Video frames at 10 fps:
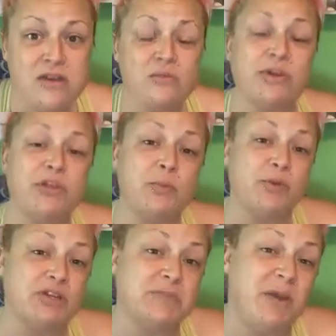with the
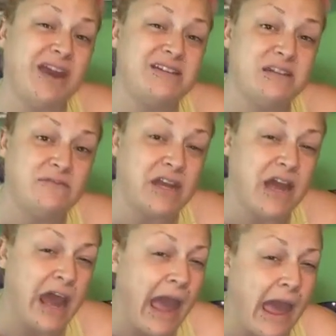perspective that
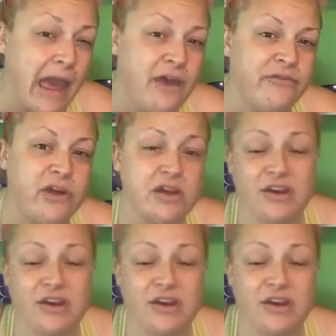I have,